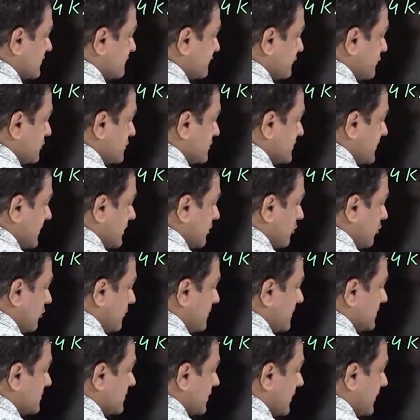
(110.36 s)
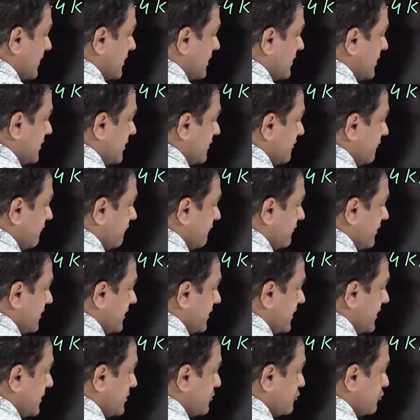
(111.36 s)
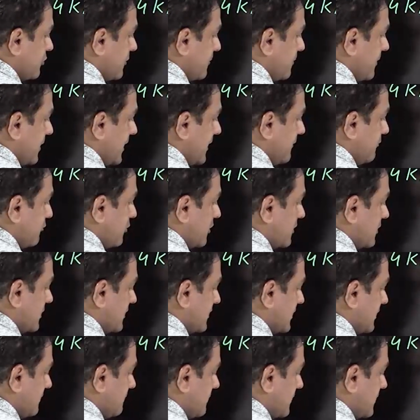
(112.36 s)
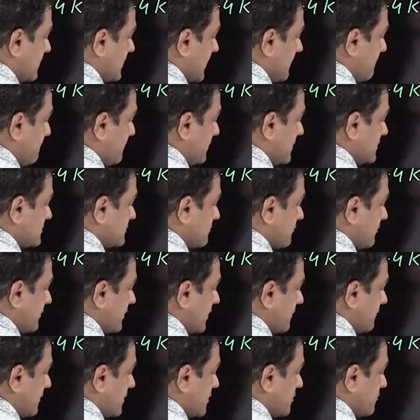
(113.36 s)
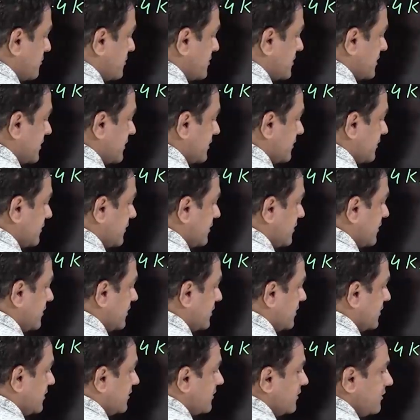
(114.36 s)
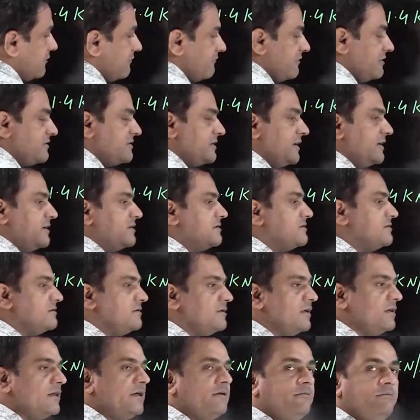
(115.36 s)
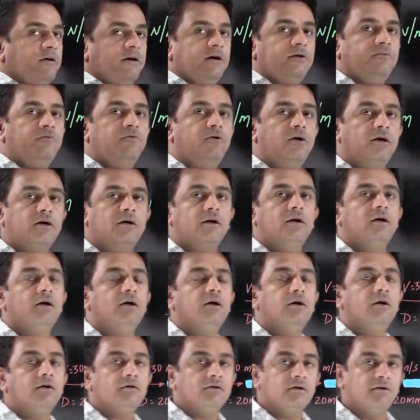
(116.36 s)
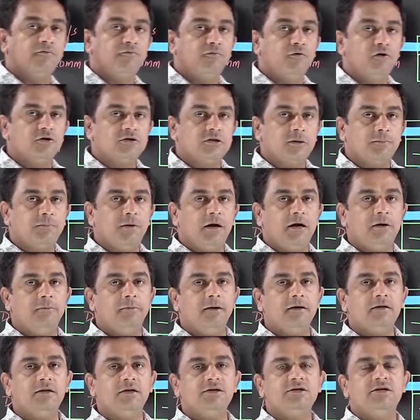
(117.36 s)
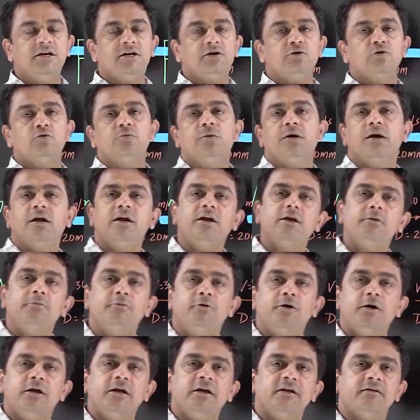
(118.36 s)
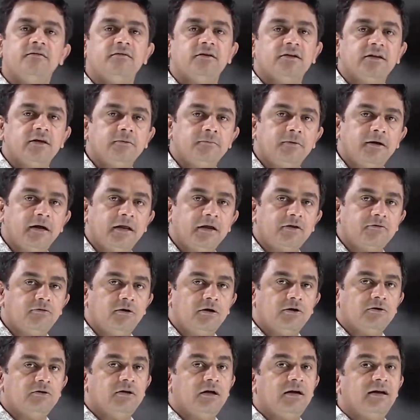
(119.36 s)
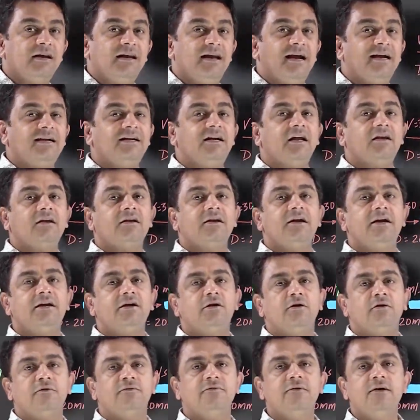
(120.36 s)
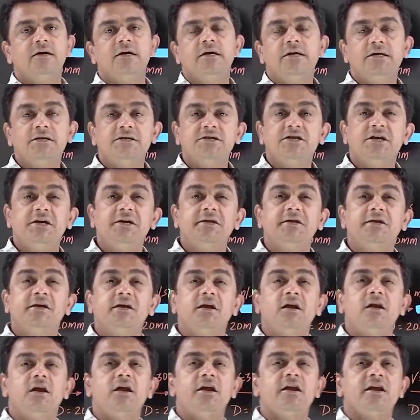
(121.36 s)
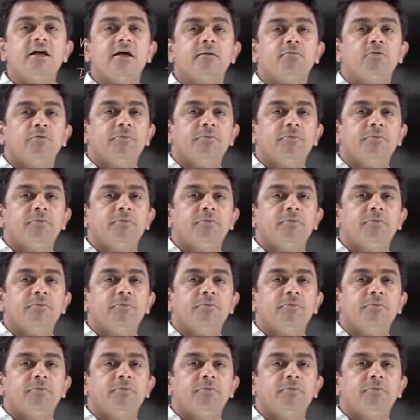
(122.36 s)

this force dear, obviously we need to apply what? Nothing but the impulse momentum equation. It says nothing but what? The force applied by the jet over any body is nothing but equal to the net rate of change in linear